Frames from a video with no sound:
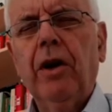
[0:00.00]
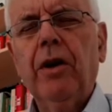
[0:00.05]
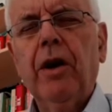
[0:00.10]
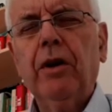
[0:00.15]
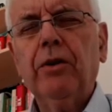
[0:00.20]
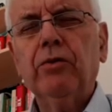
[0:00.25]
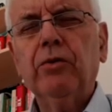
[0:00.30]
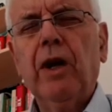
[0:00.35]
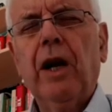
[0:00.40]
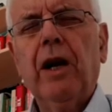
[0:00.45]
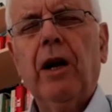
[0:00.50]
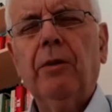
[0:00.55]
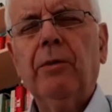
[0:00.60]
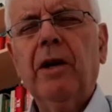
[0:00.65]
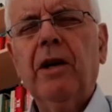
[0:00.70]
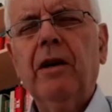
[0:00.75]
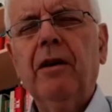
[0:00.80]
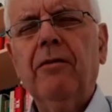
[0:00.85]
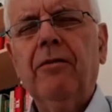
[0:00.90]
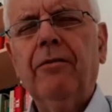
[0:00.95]
And not only are
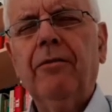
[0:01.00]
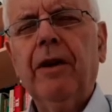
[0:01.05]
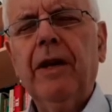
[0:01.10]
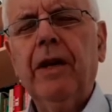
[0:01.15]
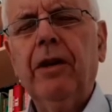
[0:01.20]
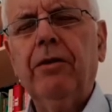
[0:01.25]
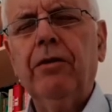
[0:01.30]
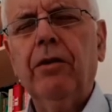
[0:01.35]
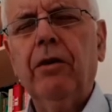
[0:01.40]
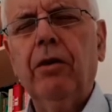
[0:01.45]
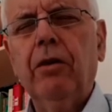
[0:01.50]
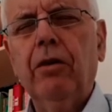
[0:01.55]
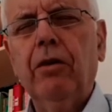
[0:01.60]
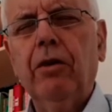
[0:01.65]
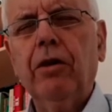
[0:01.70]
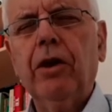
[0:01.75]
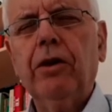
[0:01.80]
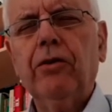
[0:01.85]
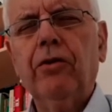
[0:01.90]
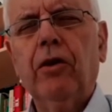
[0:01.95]
we free to
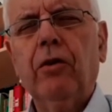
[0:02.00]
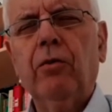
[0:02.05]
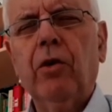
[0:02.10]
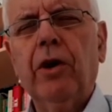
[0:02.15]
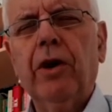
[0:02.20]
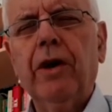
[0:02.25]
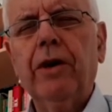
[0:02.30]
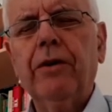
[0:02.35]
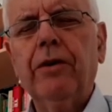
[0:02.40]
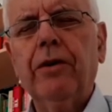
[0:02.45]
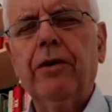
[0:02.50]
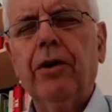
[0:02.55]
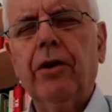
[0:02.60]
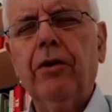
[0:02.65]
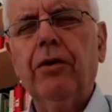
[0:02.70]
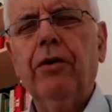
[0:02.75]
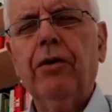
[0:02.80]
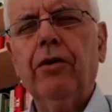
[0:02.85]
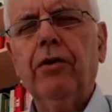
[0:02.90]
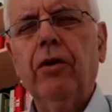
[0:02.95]
look at your word and to
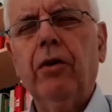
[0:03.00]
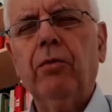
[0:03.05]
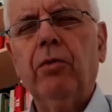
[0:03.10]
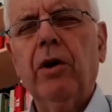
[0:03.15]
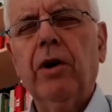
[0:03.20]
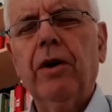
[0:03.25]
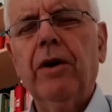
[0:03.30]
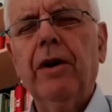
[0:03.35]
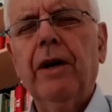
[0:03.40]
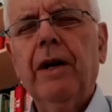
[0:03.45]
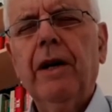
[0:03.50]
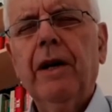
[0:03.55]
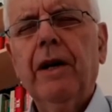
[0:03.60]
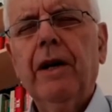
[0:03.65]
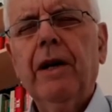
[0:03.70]
turn to your word,